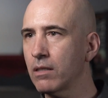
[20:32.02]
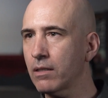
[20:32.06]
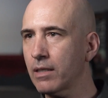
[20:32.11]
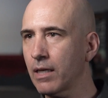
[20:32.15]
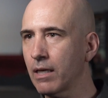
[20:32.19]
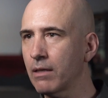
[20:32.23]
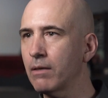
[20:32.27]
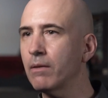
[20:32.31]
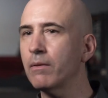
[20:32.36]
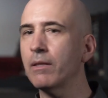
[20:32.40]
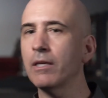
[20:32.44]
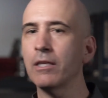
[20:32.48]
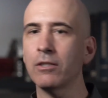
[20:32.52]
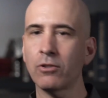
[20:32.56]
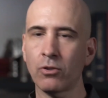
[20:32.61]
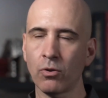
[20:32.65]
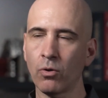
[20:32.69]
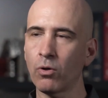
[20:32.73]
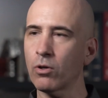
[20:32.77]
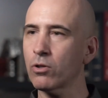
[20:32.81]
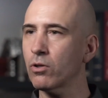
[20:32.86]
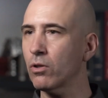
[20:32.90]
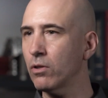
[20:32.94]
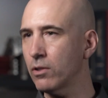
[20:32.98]
Okay, the
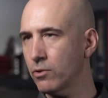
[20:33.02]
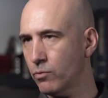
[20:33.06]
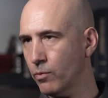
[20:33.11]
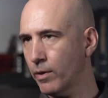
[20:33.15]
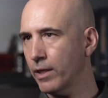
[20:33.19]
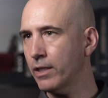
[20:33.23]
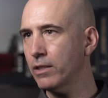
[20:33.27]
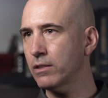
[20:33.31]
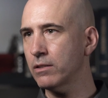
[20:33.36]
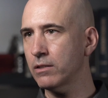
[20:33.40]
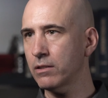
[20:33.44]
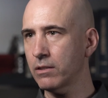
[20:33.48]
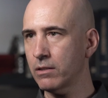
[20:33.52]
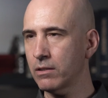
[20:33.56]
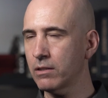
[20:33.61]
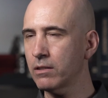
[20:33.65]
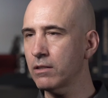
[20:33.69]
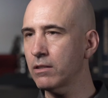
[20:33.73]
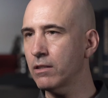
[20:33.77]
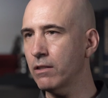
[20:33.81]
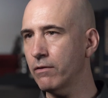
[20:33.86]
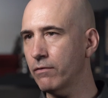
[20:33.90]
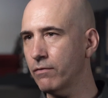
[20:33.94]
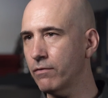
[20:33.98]
historical as well as
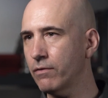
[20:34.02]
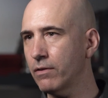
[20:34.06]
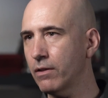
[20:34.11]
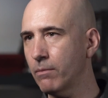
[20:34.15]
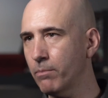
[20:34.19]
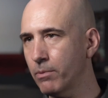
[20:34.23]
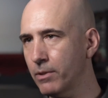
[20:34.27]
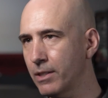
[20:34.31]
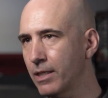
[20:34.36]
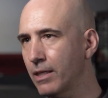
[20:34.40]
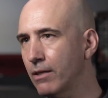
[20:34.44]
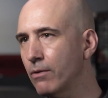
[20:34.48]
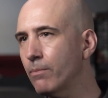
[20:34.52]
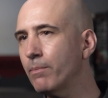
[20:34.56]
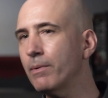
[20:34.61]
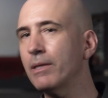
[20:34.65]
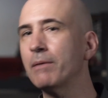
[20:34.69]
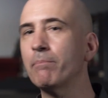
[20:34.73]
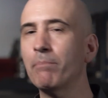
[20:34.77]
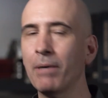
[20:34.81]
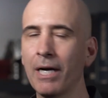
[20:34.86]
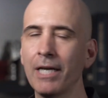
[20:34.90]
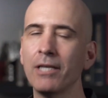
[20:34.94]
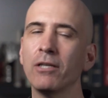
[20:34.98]

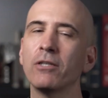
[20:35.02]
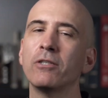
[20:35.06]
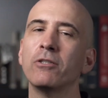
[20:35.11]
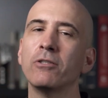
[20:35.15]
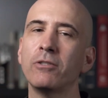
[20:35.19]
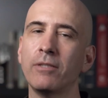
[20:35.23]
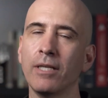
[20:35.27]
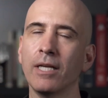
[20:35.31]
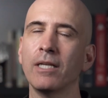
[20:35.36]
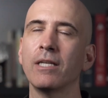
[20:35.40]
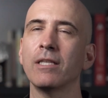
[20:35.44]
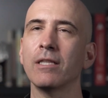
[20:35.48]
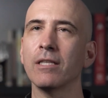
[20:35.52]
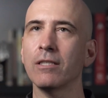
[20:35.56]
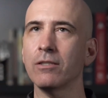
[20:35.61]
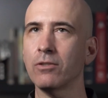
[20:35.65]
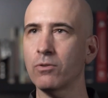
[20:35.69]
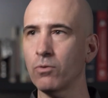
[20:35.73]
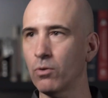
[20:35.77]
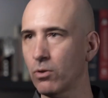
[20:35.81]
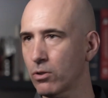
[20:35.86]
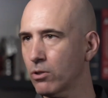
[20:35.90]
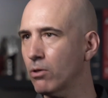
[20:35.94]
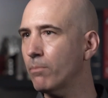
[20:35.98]
by understanding the
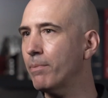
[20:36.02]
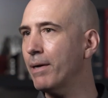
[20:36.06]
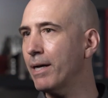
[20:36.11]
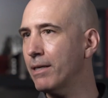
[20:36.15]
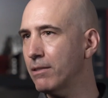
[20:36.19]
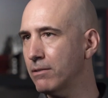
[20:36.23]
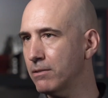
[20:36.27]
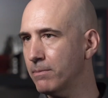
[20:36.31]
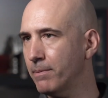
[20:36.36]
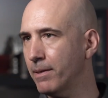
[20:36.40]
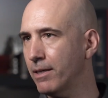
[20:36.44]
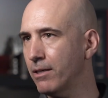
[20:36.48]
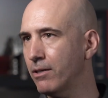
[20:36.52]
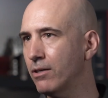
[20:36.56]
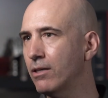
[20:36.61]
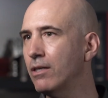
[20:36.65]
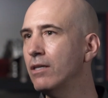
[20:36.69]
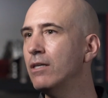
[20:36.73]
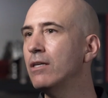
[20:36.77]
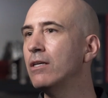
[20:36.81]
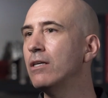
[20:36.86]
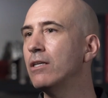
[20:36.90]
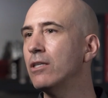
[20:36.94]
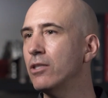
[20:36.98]
historical patterns better,
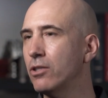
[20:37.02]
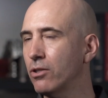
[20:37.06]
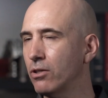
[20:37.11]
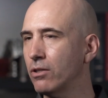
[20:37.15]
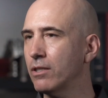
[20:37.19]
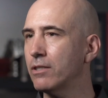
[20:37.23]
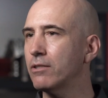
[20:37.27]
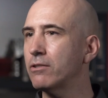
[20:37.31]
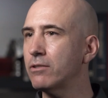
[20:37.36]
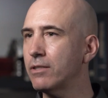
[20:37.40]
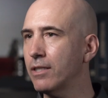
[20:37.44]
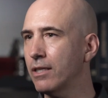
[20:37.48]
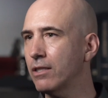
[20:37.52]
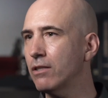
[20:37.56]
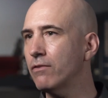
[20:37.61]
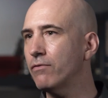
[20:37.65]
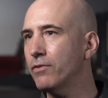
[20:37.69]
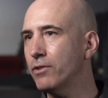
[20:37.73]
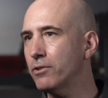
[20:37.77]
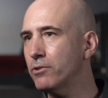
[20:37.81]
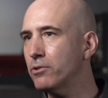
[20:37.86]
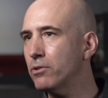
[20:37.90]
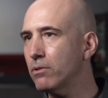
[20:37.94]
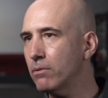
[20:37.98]
you'll understand the
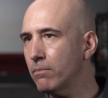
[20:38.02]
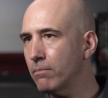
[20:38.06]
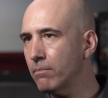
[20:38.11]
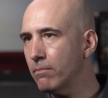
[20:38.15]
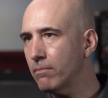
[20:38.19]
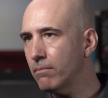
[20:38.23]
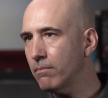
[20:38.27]
future